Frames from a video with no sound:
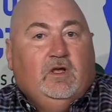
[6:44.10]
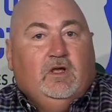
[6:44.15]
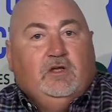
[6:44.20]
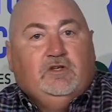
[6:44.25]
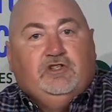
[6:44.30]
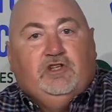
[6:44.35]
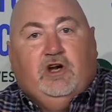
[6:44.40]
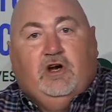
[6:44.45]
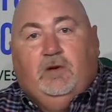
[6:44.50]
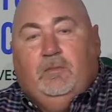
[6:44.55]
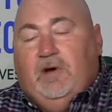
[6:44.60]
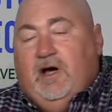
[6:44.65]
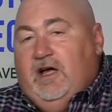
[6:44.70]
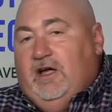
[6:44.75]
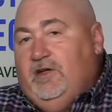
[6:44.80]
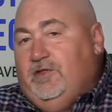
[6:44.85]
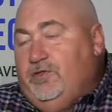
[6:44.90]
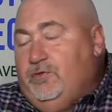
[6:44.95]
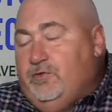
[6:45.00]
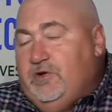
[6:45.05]

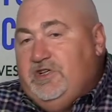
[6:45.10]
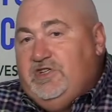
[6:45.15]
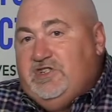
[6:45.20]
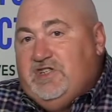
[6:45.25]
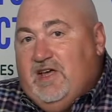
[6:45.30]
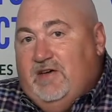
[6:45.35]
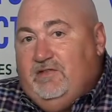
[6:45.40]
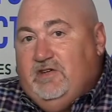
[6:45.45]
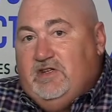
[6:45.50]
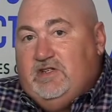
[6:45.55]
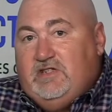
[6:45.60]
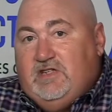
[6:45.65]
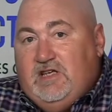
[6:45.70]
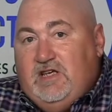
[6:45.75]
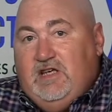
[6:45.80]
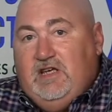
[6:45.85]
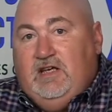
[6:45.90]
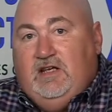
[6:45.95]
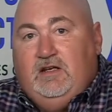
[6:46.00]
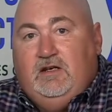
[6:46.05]
Jeremiah
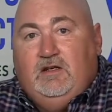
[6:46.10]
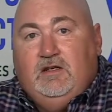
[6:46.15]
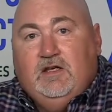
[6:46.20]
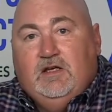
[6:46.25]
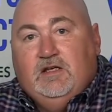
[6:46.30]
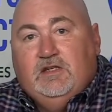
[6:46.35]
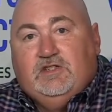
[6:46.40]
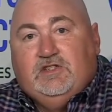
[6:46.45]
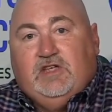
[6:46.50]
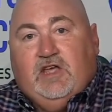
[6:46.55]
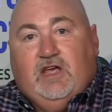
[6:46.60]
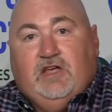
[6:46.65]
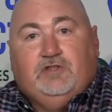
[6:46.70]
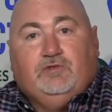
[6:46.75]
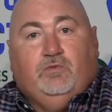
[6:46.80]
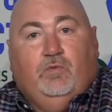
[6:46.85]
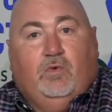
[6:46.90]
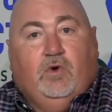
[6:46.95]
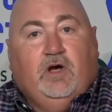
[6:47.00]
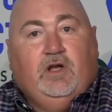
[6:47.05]
3:17
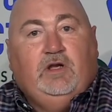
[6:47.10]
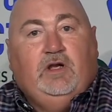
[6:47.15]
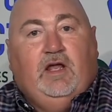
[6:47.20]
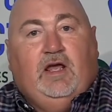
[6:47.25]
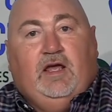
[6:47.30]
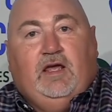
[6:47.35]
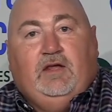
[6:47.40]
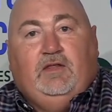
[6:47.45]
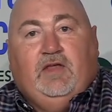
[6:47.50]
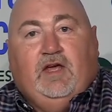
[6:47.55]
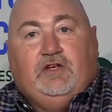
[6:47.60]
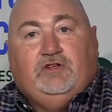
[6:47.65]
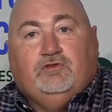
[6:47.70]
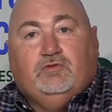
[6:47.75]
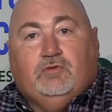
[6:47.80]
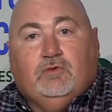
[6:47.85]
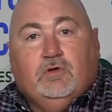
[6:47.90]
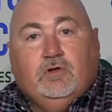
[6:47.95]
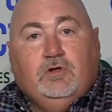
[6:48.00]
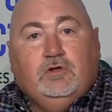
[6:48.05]
says one day that
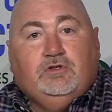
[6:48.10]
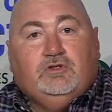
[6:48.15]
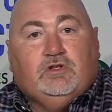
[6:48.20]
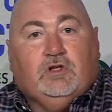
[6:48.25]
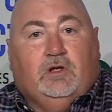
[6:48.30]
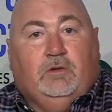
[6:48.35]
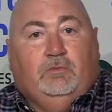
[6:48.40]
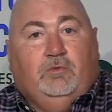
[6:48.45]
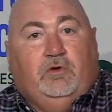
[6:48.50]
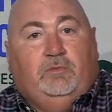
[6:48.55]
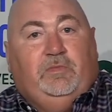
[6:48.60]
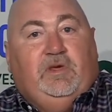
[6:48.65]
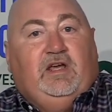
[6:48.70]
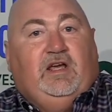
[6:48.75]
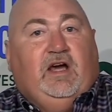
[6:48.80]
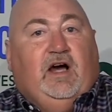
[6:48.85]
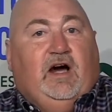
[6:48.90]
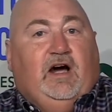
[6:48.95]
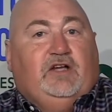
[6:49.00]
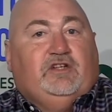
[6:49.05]
Jerusalem would be
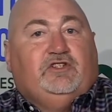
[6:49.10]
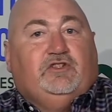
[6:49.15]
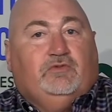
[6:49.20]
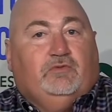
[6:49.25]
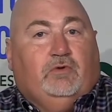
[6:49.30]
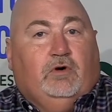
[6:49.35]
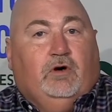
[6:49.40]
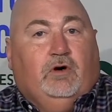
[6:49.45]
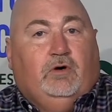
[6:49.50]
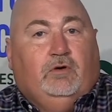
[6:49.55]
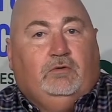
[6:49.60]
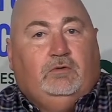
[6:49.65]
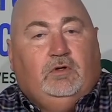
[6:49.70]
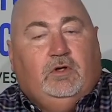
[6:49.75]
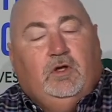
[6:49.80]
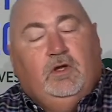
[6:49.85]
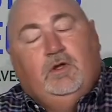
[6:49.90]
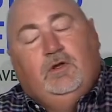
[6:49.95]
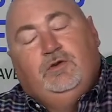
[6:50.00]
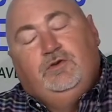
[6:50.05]
God's throne,
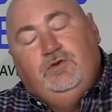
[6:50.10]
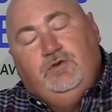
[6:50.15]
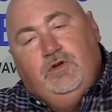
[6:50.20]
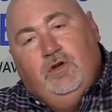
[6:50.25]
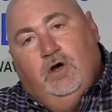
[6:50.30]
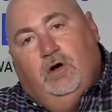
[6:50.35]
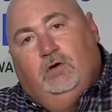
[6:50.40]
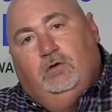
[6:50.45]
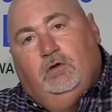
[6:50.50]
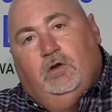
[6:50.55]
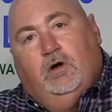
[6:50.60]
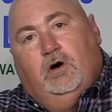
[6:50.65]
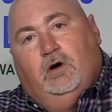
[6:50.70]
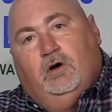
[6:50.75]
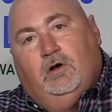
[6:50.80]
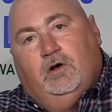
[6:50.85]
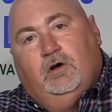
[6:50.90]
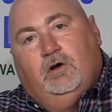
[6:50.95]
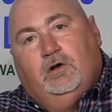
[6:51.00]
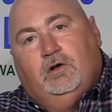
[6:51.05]
no
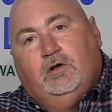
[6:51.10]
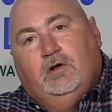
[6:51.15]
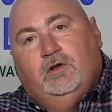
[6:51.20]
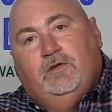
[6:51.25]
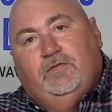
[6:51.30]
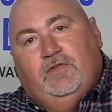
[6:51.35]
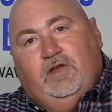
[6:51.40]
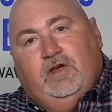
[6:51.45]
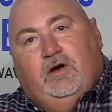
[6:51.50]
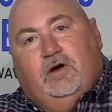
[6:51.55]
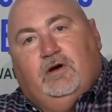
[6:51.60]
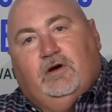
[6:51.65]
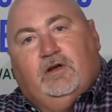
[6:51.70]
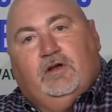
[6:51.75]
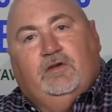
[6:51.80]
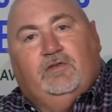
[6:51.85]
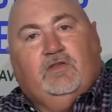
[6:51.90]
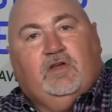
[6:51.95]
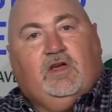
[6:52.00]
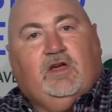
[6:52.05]
longer the ark
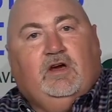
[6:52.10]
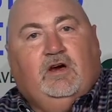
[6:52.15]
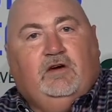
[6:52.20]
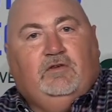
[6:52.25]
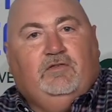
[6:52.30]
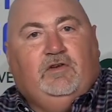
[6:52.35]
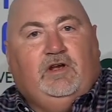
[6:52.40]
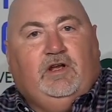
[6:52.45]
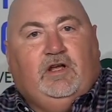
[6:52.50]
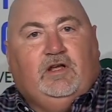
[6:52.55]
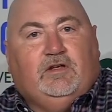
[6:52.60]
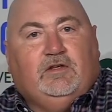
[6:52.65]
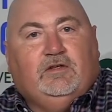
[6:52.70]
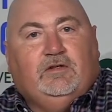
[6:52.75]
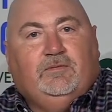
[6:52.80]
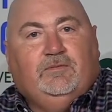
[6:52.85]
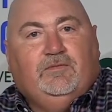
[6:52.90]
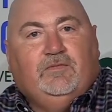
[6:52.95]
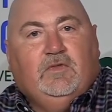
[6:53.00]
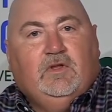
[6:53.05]
of the covenant.
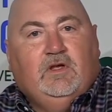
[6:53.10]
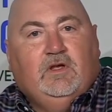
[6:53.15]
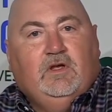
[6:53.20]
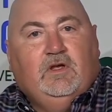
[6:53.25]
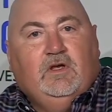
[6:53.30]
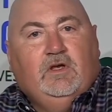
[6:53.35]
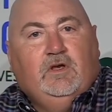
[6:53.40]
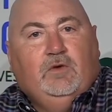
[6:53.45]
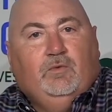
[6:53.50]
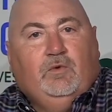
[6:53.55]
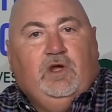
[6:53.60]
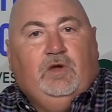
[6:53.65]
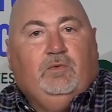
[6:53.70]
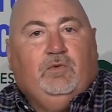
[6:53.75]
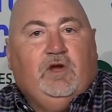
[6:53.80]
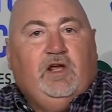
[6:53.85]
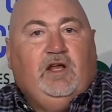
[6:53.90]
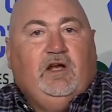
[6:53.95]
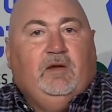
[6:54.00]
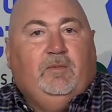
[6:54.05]
We
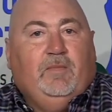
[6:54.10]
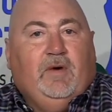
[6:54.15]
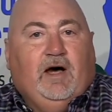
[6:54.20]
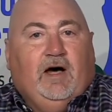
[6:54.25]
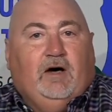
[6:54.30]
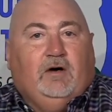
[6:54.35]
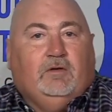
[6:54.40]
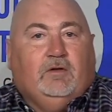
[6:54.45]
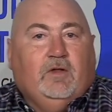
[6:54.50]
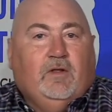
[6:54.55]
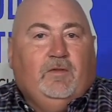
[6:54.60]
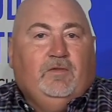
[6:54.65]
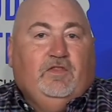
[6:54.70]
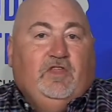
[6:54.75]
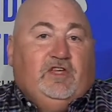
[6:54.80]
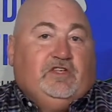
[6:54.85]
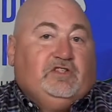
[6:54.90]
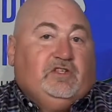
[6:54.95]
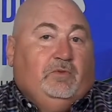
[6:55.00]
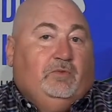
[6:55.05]
read about
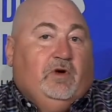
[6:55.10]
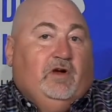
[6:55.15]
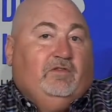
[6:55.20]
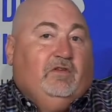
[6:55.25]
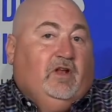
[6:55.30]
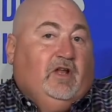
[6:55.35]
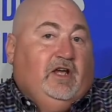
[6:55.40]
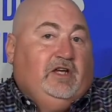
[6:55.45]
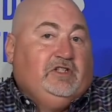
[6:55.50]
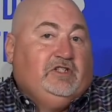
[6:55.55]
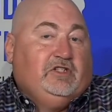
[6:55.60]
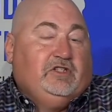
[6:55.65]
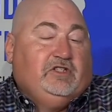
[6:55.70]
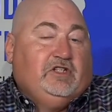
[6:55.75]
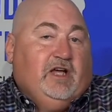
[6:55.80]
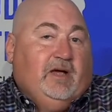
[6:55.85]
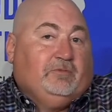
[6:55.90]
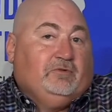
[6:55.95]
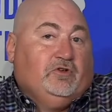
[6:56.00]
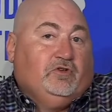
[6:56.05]
this in Revelation
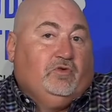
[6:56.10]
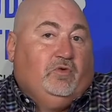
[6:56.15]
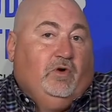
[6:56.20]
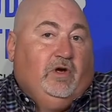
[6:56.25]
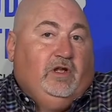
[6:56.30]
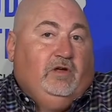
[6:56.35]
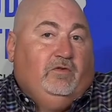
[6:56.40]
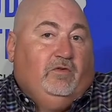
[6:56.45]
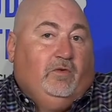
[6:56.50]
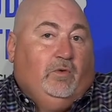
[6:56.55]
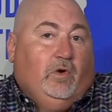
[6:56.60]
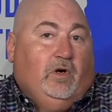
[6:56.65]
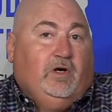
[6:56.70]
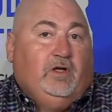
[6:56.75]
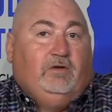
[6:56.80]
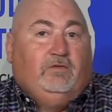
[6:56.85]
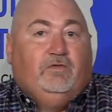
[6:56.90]
chapter 21,